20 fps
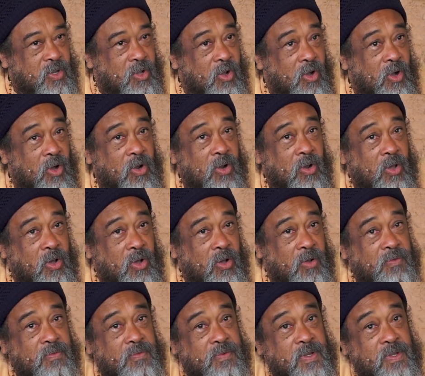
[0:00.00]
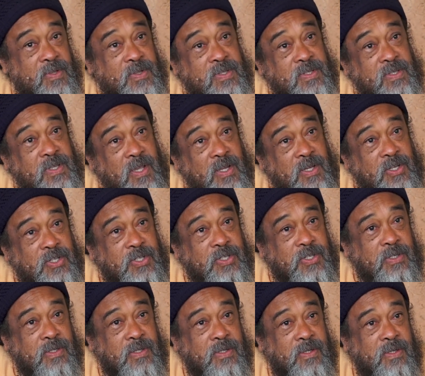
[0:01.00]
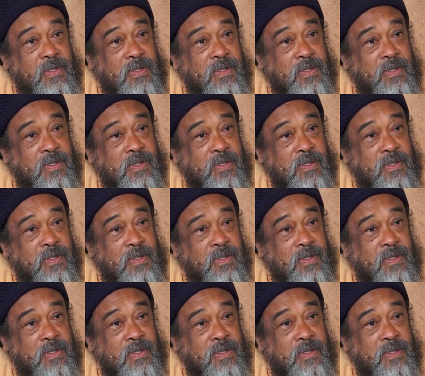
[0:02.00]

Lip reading: call off the search.